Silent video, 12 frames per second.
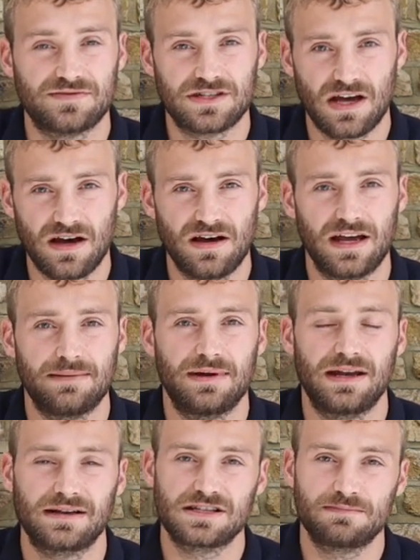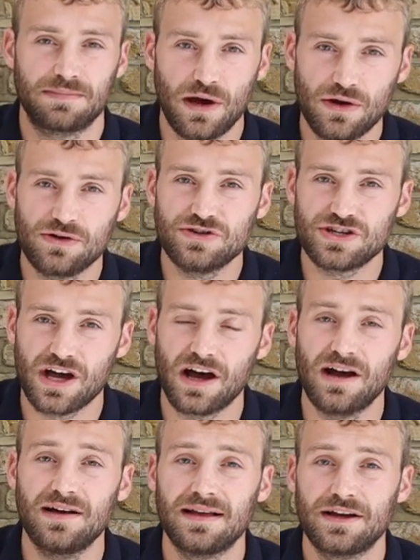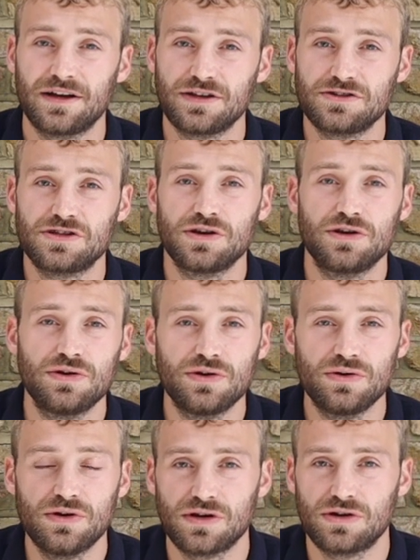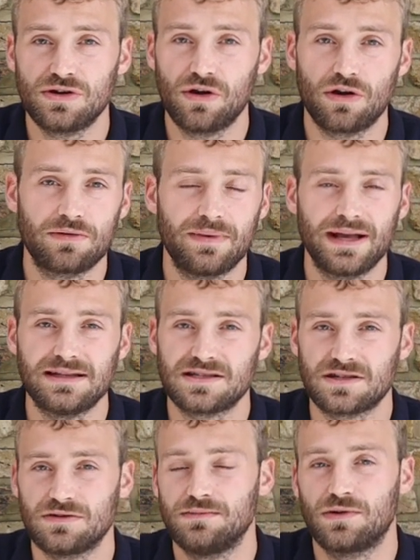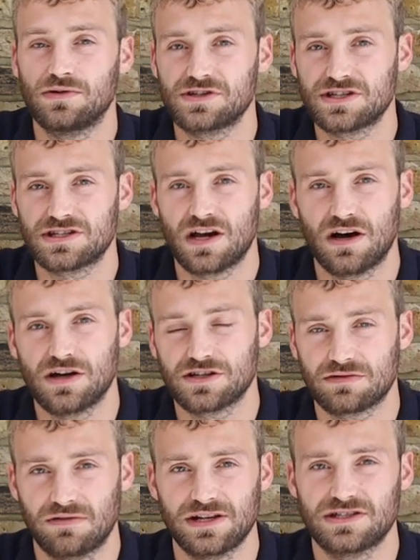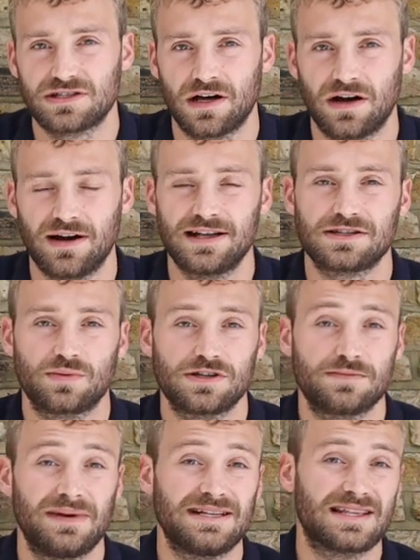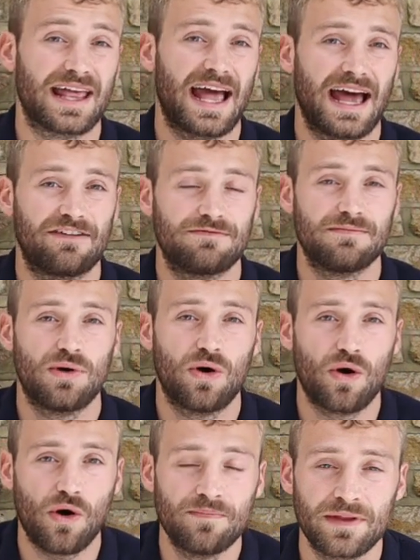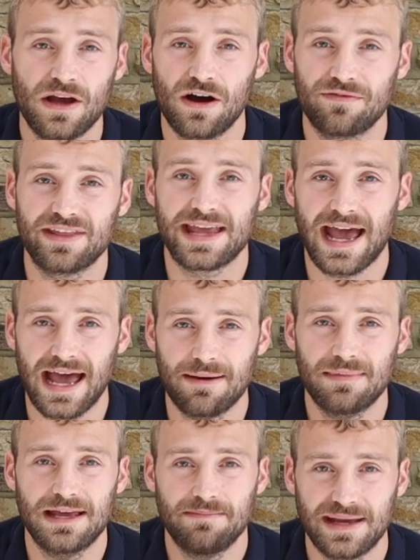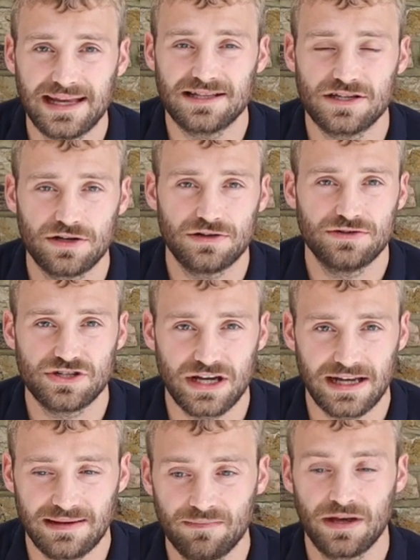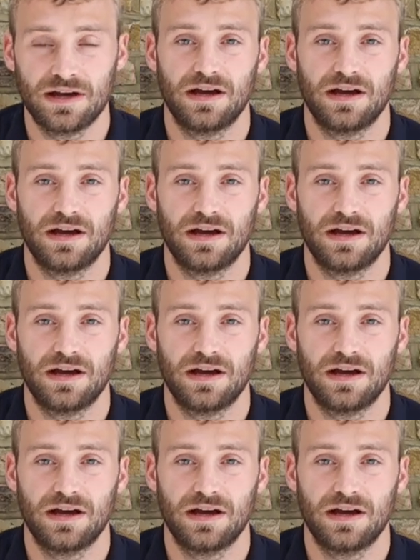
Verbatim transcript: of time and exposure to non-meats, to more starch-rich diets, which means they have more of the A M Y B two gene,